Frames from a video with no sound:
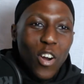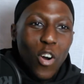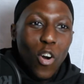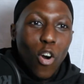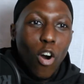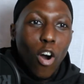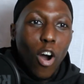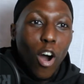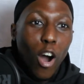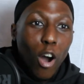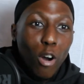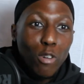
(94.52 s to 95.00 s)

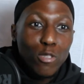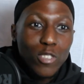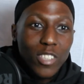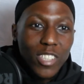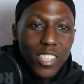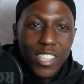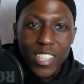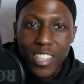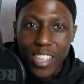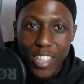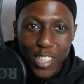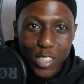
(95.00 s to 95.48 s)
or
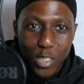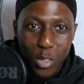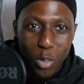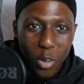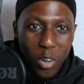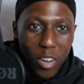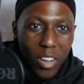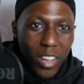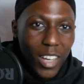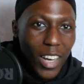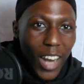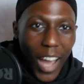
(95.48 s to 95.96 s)
haute
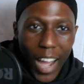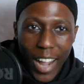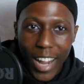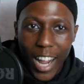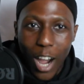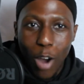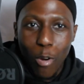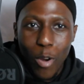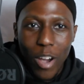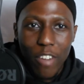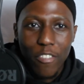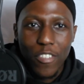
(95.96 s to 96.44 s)
couture,
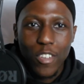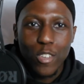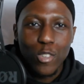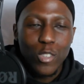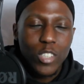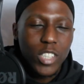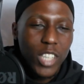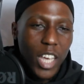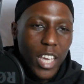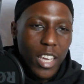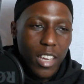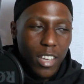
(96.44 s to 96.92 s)
like however
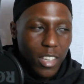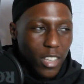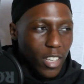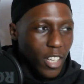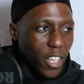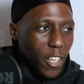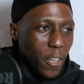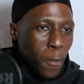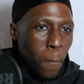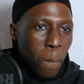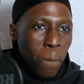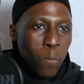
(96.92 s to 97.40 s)
you say it,
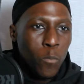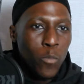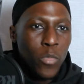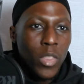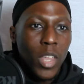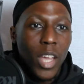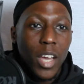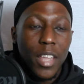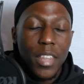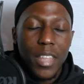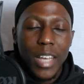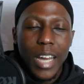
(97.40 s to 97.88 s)
yeah.
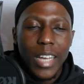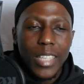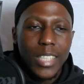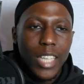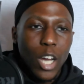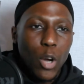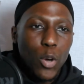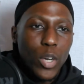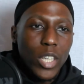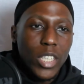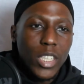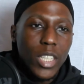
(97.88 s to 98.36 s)
That's
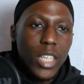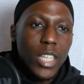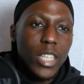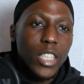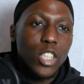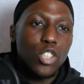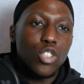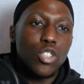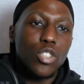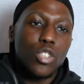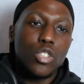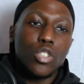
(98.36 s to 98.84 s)
how I was
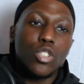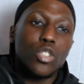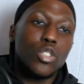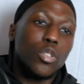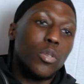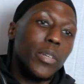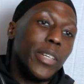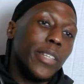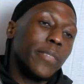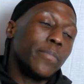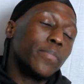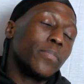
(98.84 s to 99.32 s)
introduced
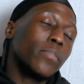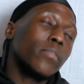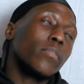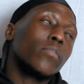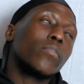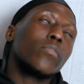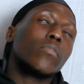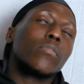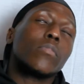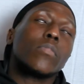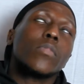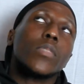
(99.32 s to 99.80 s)
to it.
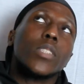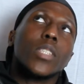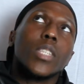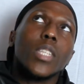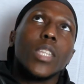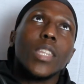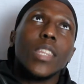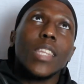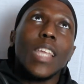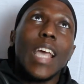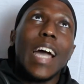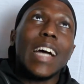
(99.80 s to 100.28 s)

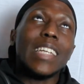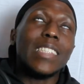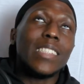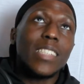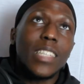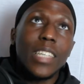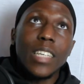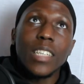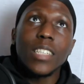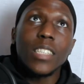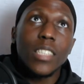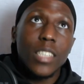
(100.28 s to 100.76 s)
And
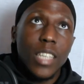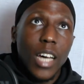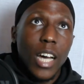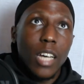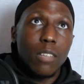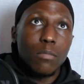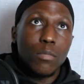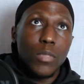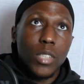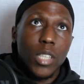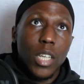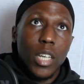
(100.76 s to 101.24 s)
these
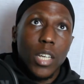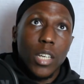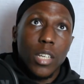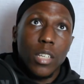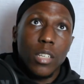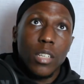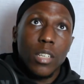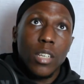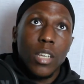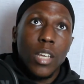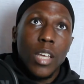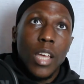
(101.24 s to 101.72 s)
times,
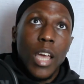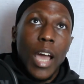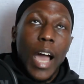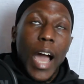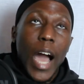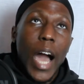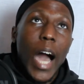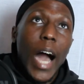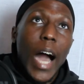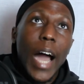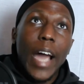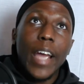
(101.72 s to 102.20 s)
yeah,
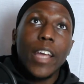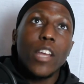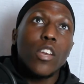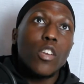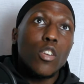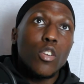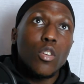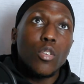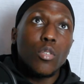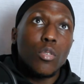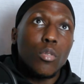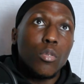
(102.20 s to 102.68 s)
I
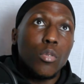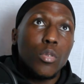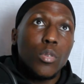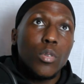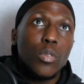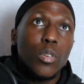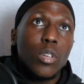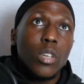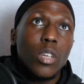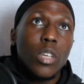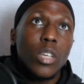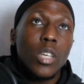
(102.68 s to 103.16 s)
knew
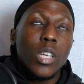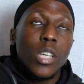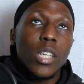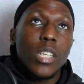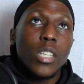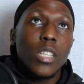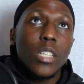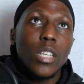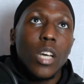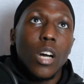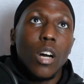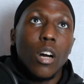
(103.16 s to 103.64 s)

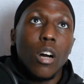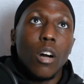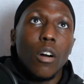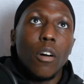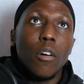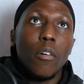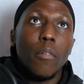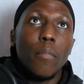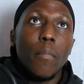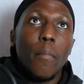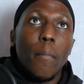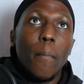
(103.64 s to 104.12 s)

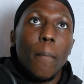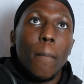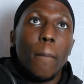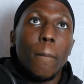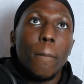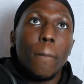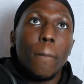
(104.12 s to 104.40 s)
um